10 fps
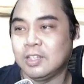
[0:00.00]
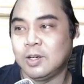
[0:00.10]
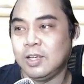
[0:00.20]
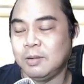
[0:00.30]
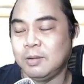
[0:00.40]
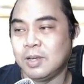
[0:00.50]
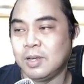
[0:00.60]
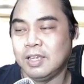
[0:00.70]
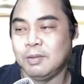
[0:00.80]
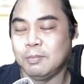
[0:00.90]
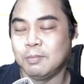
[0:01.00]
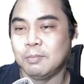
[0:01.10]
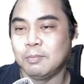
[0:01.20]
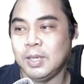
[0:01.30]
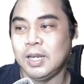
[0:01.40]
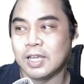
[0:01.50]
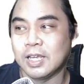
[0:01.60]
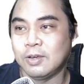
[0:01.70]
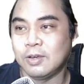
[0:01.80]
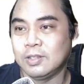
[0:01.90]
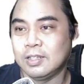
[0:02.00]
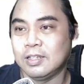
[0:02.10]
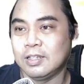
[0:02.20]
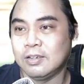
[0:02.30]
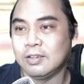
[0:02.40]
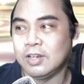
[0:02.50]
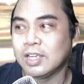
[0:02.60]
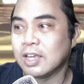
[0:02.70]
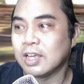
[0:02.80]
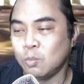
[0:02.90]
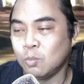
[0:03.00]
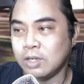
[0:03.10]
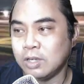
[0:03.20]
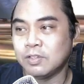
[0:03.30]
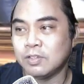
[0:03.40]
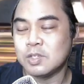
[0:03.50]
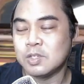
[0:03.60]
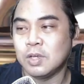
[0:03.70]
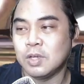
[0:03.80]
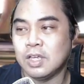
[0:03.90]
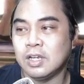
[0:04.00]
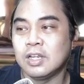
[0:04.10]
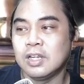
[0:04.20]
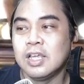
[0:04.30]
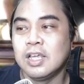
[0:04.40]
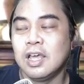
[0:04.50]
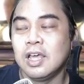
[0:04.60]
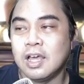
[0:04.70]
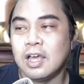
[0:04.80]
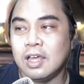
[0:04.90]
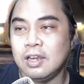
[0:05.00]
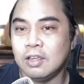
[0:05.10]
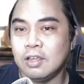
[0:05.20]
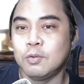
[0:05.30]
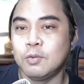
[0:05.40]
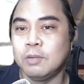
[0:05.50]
her in my main account. Already got one for this one. Another one,